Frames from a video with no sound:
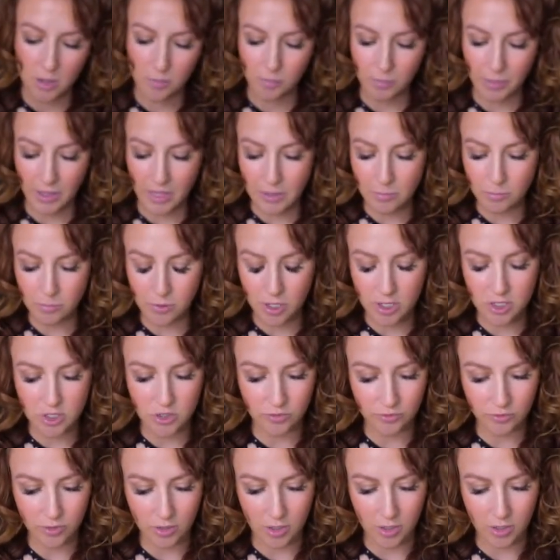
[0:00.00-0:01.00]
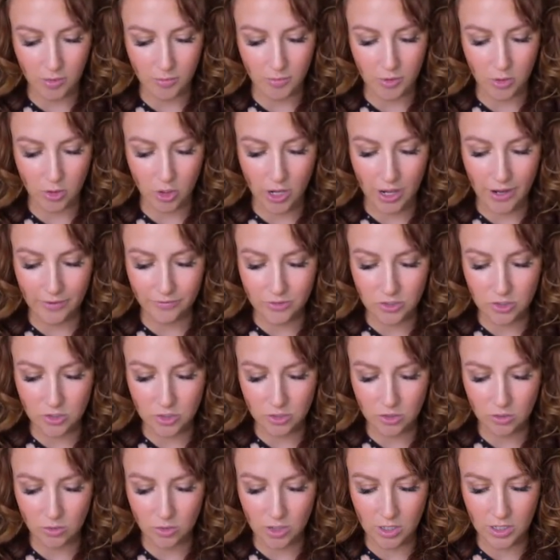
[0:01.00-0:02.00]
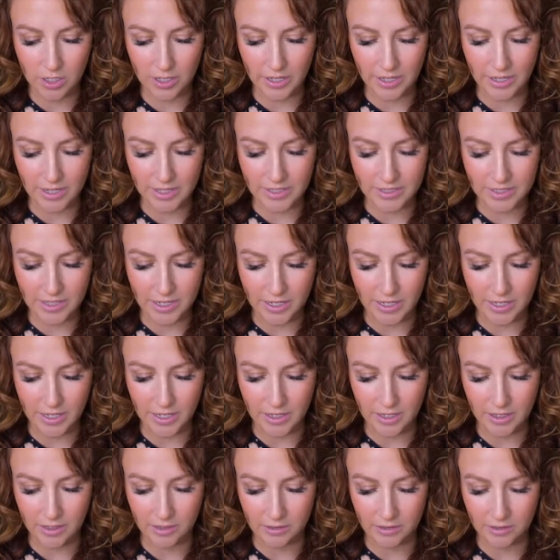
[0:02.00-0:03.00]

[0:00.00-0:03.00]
paintbrush from the craft store. It is a